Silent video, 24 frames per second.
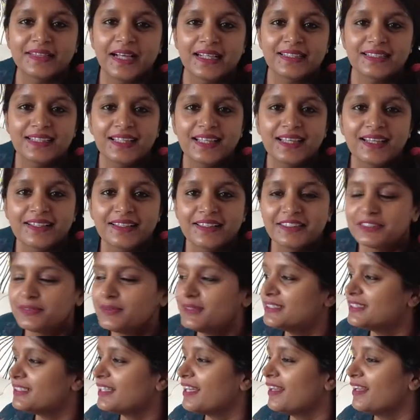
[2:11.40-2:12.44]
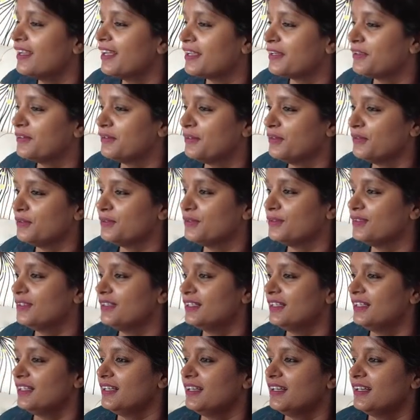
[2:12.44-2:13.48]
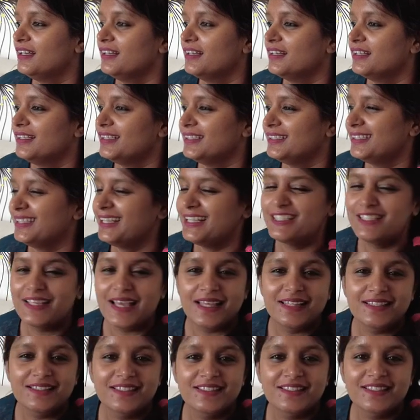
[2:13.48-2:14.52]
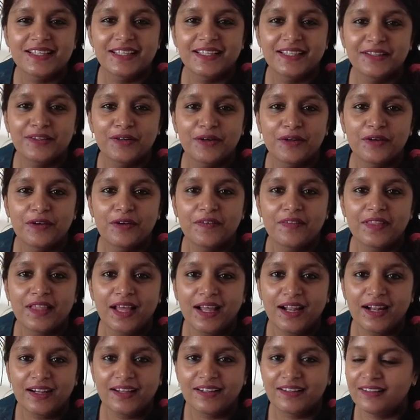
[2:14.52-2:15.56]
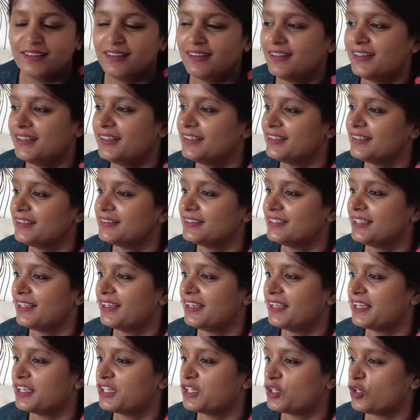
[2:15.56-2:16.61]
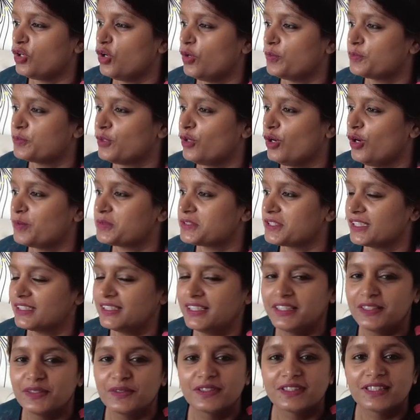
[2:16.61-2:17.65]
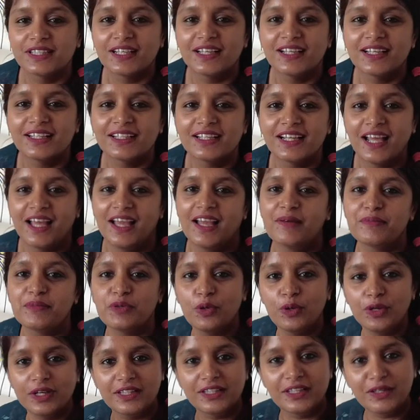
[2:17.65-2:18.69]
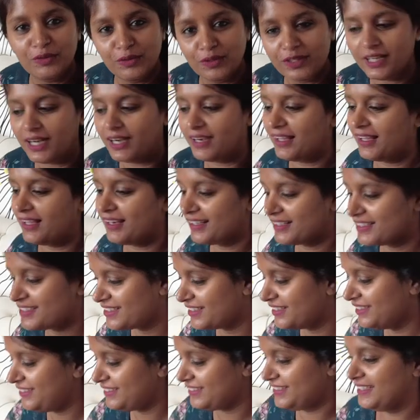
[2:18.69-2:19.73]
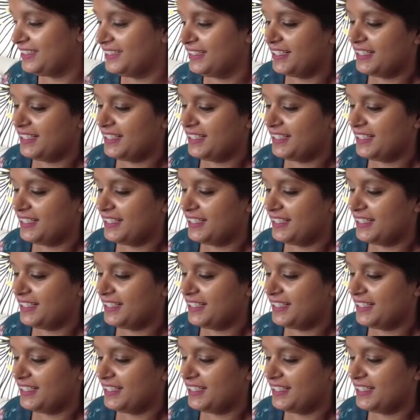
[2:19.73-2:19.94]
I think this Christmas, all of you, the Gen Z and all of that, they're like crop tops. I'm going the ulta direction.